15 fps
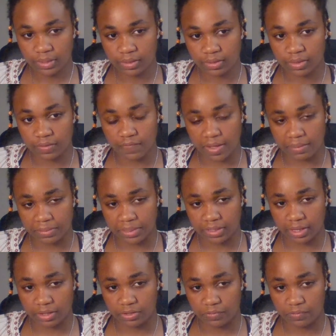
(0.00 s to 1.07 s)
the family
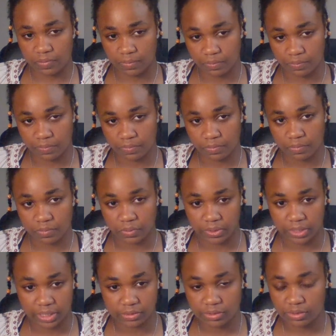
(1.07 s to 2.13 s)
that you were born
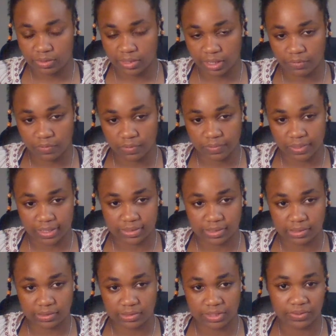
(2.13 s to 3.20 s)
into, that you were raised
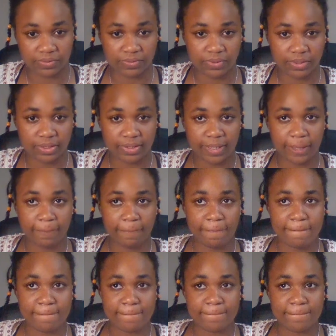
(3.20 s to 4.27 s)
into,
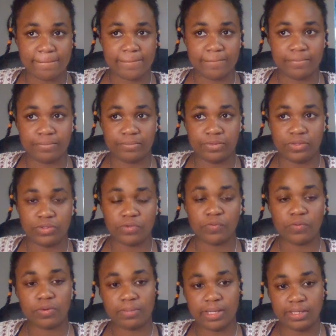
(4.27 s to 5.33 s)
you
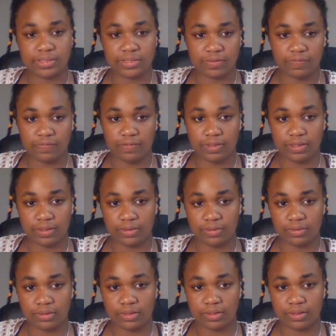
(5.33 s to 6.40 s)
were made to
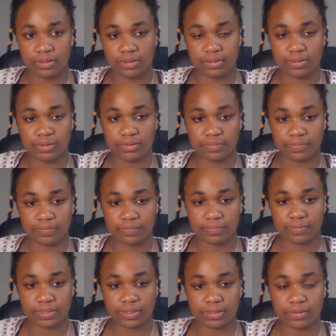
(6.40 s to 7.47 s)
feel
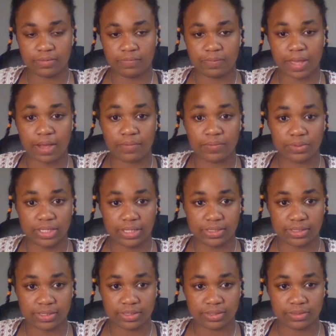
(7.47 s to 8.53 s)

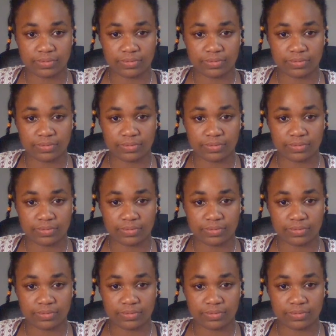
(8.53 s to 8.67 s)
powerless